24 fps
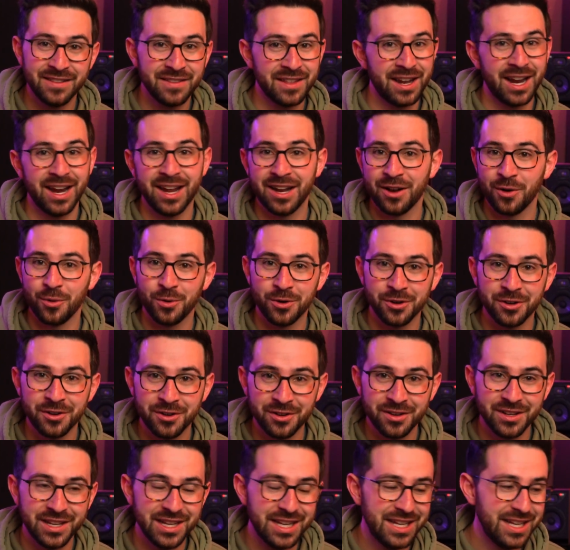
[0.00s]
that I had
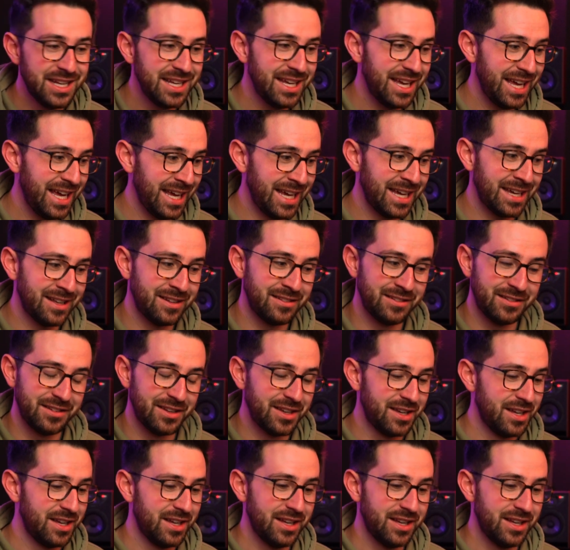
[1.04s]
ordered, and